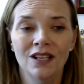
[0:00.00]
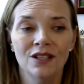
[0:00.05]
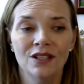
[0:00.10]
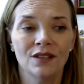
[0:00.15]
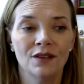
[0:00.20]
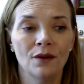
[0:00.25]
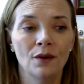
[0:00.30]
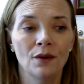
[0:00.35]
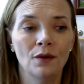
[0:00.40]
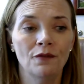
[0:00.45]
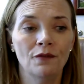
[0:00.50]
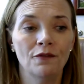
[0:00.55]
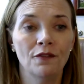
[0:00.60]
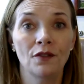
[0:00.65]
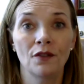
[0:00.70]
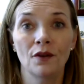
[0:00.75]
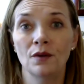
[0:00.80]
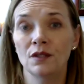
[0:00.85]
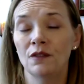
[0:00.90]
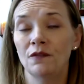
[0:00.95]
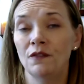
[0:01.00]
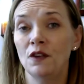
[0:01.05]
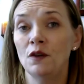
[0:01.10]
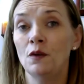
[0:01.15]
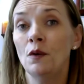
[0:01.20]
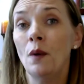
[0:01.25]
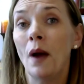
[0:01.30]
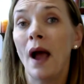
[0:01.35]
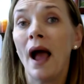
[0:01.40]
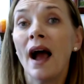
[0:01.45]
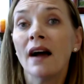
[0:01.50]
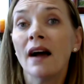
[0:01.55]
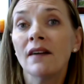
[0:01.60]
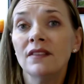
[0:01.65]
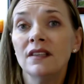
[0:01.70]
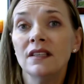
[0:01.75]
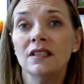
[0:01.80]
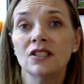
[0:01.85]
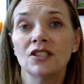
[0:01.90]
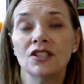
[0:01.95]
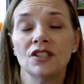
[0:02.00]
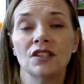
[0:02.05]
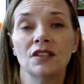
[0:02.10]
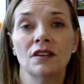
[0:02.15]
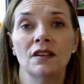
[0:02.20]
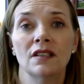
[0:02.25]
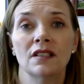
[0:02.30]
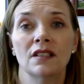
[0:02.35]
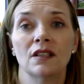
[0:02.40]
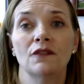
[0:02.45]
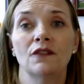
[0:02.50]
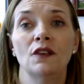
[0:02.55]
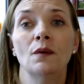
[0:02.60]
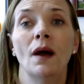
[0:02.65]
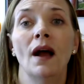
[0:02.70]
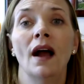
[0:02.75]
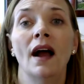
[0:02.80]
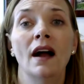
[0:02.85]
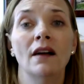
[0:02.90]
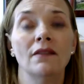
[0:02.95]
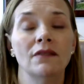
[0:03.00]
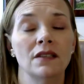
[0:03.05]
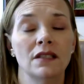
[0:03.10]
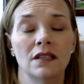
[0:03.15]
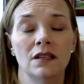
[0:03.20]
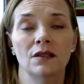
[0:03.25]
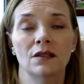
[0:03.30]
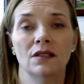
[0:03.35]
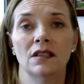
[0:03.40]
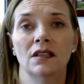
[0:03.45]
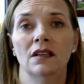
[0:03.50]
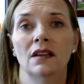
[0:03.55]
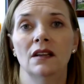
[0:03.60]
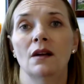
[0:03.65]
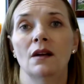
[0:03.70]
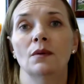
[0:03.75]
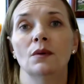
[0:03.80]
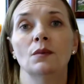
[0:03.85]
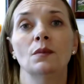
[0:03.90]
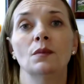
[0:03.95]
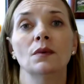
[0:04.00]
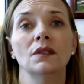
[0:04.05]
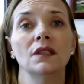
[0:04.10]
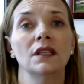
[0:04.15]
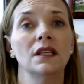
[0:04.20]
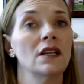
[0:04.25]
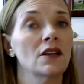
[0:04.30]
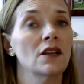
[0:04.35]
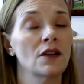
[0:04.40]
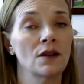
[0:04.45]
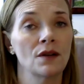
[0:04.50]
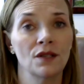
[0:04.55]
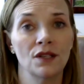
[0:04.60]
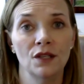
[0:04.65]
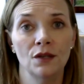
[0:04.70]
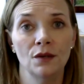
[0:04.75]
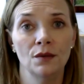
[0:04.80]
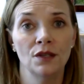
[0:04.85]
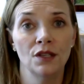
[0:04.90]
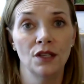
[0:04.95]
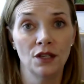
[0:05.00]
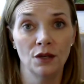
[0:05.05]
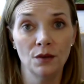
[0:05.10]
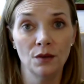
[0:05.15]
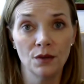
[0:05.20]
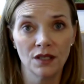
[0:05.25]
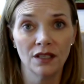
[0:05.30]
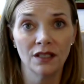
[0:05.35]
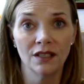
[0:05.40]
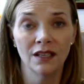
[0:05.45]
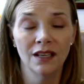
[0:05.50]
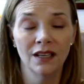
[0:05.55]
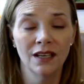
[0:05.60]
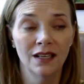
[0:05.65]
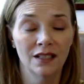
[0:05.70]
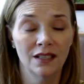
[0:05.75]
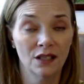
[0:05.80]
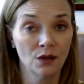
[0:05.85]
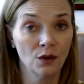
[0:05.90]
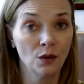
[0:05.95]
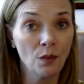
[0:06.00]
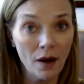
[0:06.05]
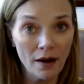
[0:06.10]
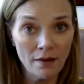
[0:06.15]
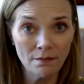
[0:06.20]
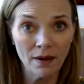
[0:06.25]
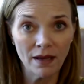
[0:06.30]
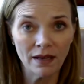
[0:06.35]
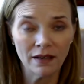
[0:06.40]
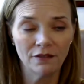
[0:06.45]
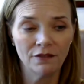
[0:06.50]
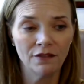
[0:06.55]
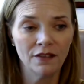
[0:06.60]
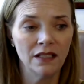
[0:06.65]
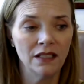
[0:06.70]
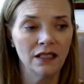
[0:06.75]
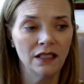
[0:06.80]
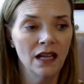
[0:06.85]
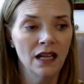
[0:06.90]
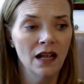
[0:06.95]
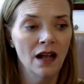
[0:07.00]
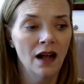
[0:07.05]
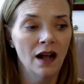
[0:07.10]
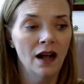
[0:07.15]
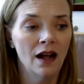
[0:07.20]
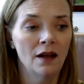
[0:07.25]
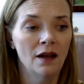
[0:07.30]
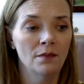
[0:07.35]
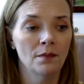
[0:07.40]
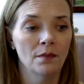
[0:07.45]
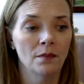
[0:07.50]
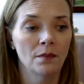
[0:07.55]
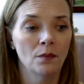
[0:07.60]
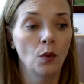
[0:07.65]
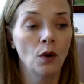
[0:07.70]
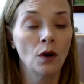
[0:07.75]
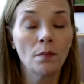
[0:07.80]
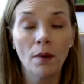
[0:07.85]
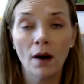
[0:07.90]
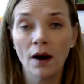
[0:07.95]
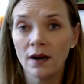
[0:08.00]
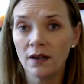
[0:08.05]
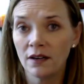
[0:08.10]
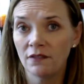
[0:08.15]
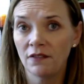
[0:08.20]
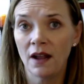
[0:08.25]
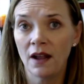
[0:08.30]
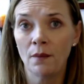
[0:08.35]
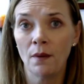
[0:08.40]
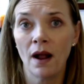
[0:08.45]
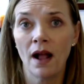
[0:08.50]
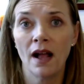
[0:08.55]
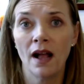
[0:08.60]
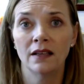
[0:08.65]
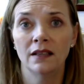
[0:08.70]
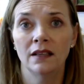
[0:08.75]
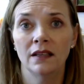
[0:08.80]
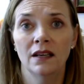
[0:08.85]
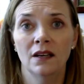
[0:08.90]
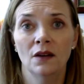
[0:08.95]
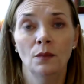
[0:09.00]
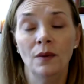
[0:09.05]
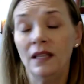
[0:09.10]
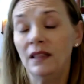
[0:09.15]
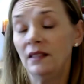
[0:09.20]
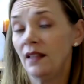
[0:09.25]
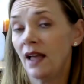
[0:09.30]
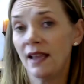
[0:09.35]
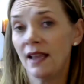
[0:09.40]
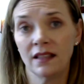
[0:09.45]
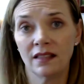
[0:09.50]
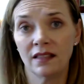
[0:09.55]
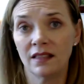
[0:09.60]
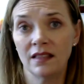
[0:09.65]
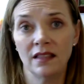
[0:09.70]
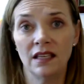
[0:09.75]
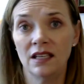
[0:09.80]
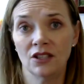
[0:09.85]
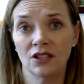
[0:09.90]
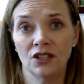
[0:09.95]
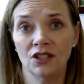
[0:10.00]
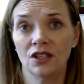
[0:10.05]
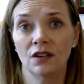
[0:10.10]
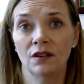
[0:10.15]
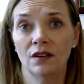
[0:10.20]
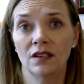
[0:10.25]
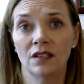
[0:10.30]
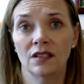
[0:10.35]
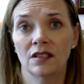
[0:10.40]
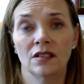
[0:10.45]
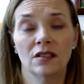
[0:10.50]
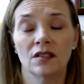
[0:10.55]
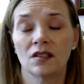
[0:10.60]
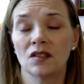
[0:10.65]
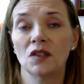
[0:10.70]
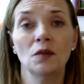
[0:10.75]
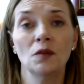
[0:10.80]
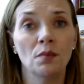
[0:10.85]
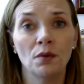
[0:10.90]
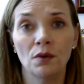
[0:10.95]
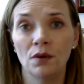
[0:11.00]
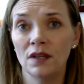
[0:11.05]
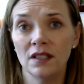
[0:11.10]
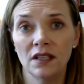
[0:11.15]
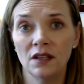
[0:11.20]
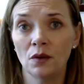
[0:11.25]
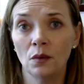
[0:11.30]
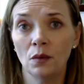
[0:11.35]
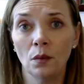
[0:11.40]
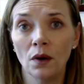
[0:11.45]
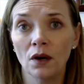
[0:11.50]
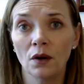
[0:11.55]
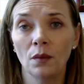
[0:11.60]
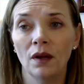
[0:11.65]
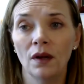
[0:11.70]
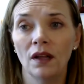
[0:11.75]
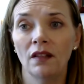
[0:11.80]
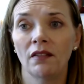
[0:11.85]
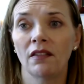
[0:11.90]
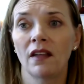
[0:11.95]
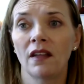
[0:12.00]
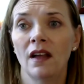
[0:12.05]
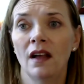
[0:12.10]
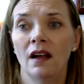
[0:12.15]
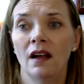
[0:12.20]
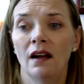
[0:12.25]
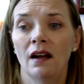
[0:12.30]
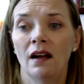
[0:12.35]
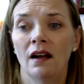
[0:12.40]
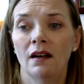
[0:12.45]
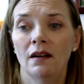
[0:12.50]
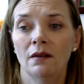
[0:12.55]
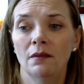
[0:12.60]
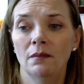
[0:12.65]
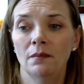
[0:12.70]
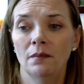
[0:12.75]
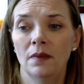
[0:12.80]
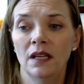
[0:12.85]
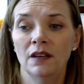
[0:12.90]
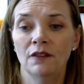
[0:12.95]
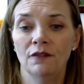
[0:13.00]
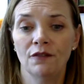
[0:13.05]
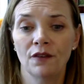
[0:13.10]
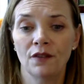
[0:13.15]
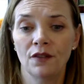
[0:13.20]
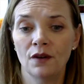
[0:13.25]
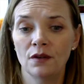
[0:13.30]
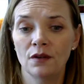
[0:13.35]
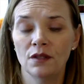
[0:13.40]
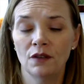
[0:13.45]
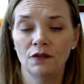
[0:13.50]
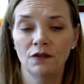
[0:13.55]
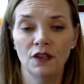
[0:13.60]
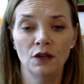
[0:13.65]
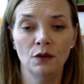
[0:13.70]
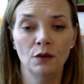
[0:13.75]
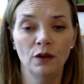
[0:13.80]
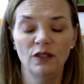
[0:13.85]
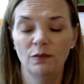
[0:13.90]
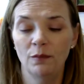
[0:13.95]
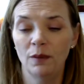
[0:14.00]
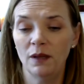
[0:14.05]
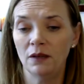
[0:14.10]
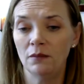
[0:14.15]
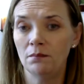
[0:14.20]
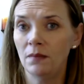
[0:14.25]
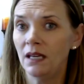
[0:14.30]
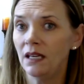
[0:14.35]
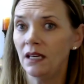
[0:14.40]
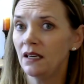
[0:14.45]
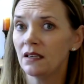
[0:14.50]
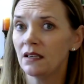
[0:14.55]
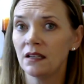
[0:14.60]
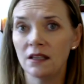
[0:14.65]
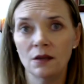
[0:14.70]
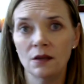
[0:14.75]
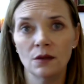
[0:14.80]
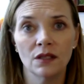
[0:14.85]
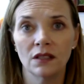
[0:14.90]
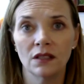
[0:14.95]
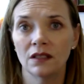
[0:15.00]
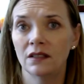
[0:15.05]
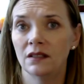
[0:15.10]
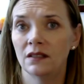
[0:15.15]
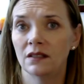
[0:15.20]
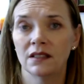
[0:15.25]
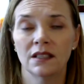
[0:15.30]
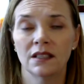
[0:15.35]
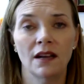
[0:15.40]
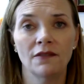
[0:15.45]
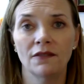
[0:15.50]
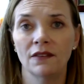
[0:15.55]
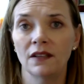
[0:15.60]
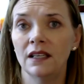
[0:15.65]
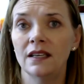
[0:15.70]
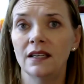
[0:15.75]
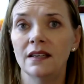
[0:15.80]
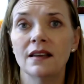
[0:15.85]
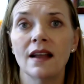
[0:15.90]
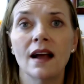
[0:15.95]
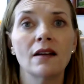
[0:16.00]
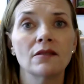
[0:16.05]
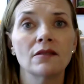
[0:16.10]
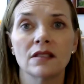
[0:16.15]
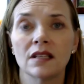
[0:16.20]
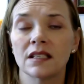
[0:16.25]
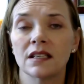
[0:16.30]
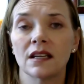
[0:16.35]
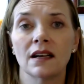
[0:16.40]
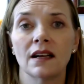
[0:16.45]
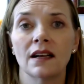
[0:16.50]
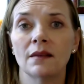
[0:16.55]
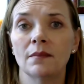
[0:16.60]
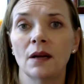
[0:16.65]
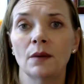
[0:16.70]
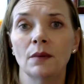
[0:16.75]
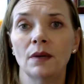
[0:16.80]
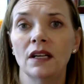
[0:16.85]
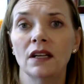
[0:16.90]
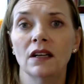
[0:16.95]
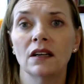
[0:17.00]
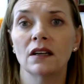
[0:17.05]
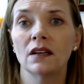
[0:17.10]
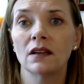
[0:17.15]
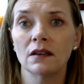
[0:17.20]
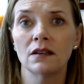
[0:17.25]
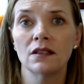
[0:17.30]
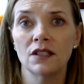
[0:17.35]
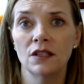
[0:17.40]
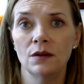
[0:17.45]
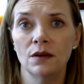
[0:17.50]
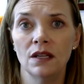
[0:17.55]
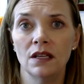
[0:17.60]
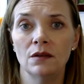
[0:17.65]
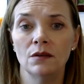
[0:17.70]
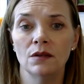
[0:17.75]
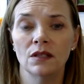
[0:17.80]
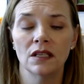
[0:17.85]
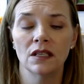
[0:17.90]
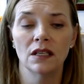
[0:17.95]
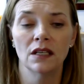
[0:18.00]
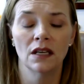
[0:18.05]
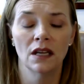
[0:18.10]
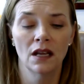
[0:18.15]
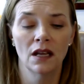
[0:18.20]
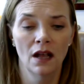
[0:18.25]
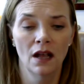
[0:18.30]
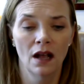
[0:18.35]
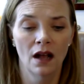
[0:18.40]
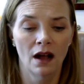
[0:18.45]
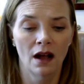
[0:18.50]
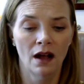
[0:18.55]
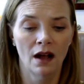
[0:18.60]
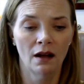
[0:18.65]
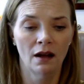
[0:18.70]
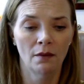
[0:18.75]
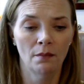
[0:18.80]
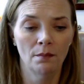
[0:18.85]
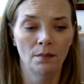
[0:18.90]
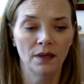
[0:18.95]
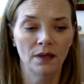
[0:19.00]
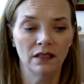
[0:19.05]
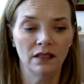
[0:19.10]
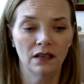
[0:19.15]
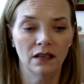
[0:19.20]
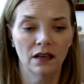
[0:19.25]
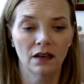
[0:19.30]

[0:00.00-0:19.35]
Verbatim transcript: So, for those of you who have the insurance, if you haven't used it, I would really encourage you to use it. It's a great benefit. Um, we're part of ARAG. We like the insurance, it's super easy to work with. Um, and for those of you who've been meaning to use it, definitely now's the time. I would encourage you to use it. Uh, but